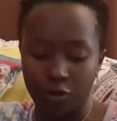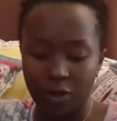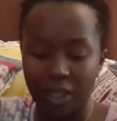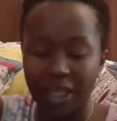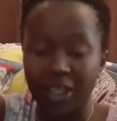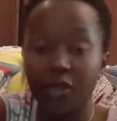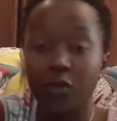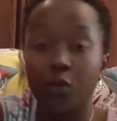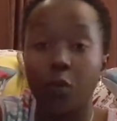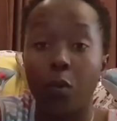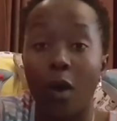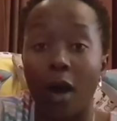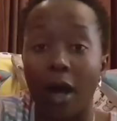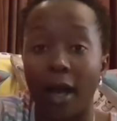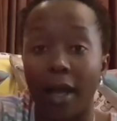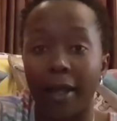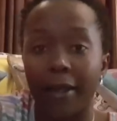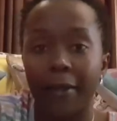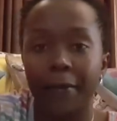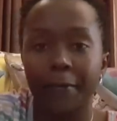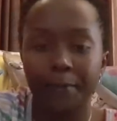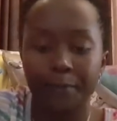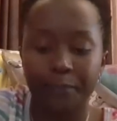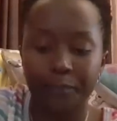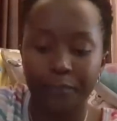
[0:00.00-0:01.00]
That's
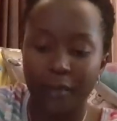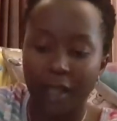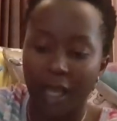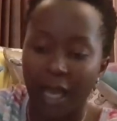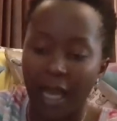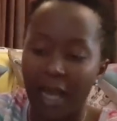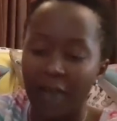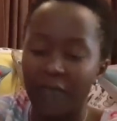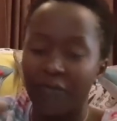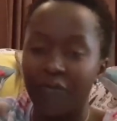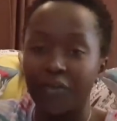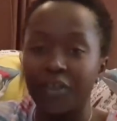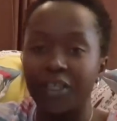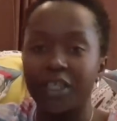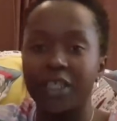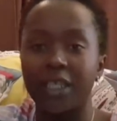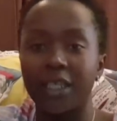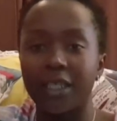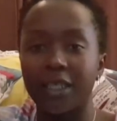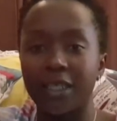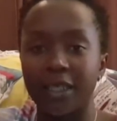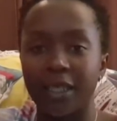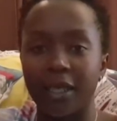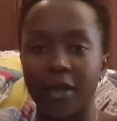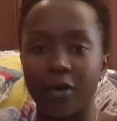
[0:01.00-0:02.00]
why I have
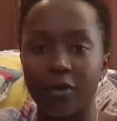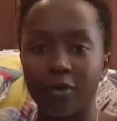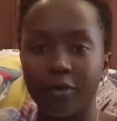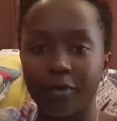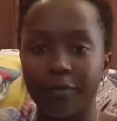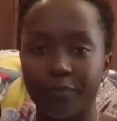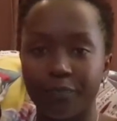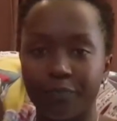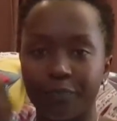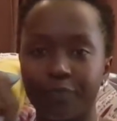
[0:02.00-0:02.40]
written down